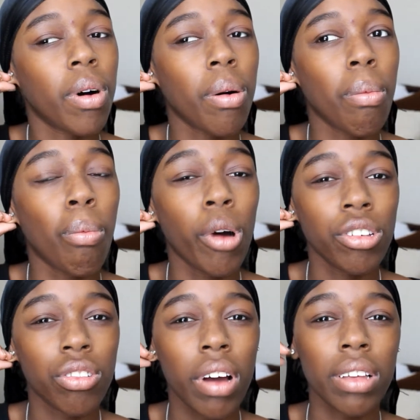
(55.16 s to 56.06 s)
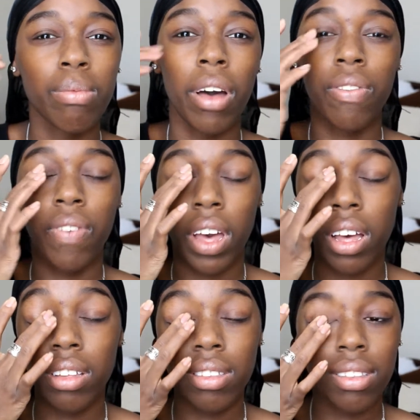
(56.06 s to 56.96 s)
moisturized my
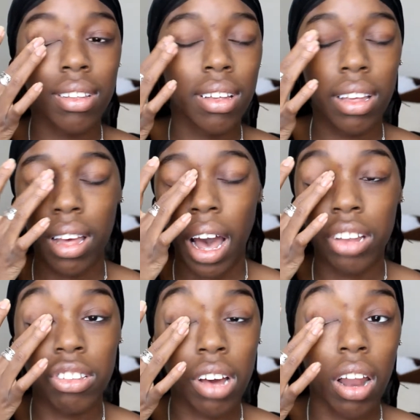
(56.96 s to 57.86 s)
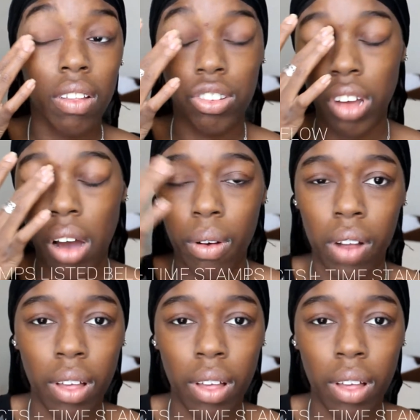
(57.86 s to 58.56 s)
face. I just got out of the shower,